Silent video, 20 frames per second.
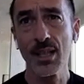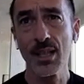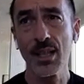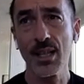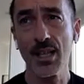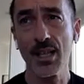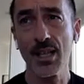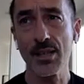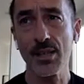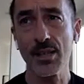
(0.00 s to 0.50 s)

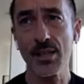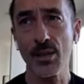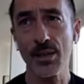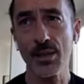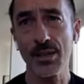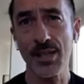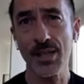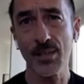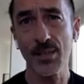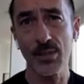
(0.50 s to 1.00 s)
uh, so
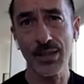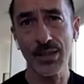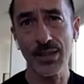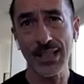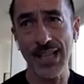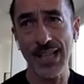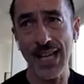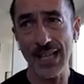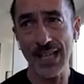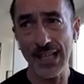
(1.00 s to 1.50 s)
that someone can
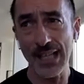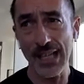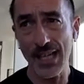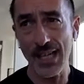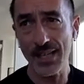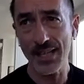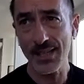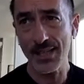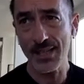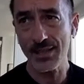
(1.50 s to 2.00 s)

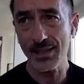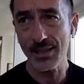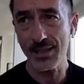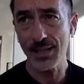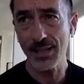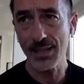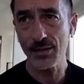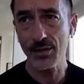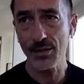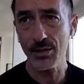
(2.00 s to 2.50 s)
analyze the
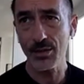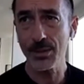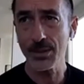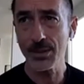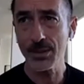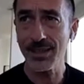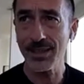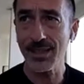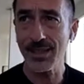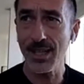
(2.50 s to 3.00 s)
structure, but
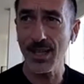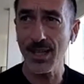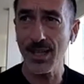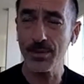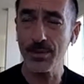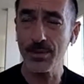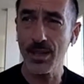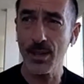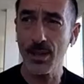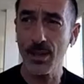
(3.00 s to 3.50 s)
at the same
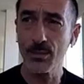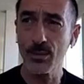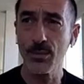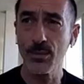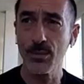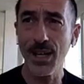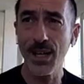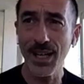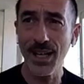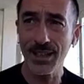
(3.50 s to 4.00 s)
time to
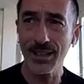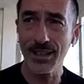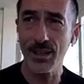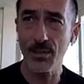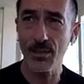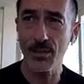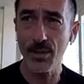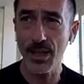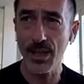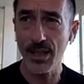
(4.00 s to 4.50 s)
find a
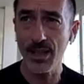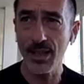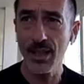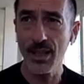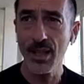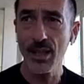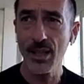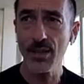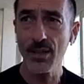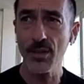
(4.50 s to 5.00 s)
way
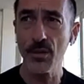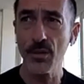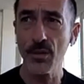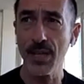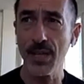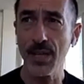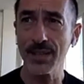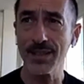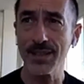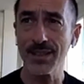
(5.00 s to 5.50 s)
through
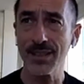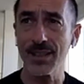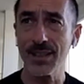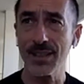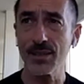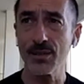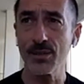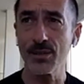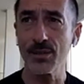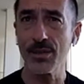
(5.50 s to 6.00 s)
editing
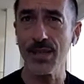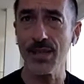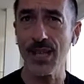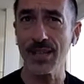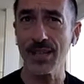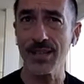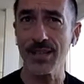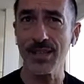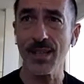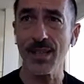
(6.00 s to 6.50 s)
to
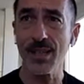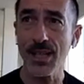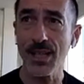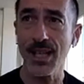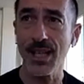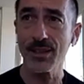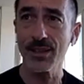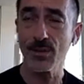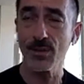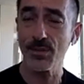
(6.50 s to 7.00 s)
create some
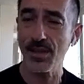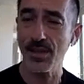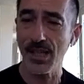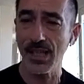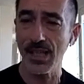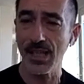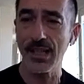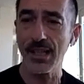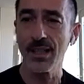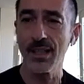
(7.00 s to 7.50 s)
kind of
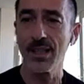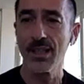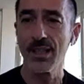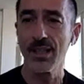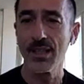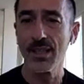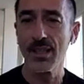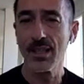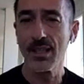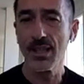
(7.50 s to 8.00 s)
thrill
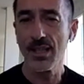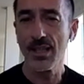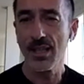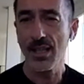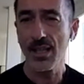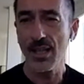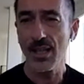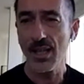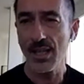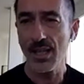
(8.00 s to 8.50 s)

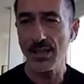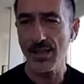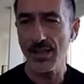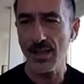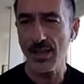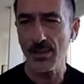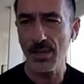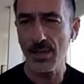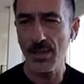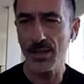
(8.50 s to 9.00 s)
uh, and
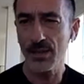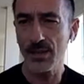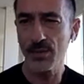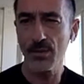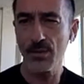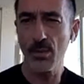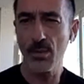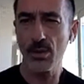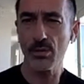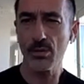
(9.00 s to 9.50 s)
some kind of
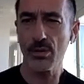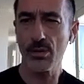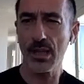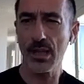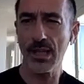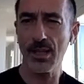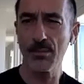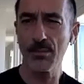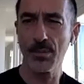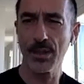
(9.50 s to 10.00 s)
emotional
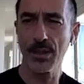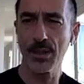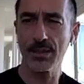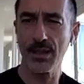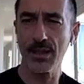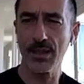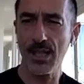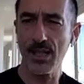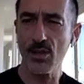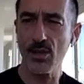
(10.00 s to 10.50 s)
impact
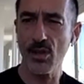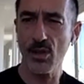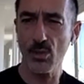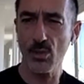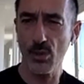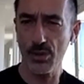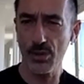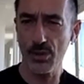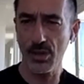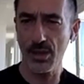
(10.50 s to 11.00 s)
as you're
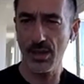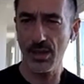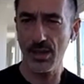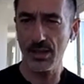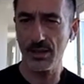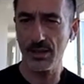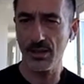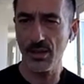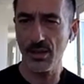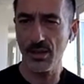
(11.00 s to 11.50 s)
watching it
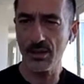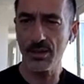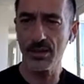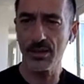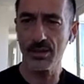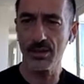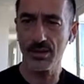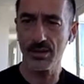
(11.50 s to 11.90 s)
on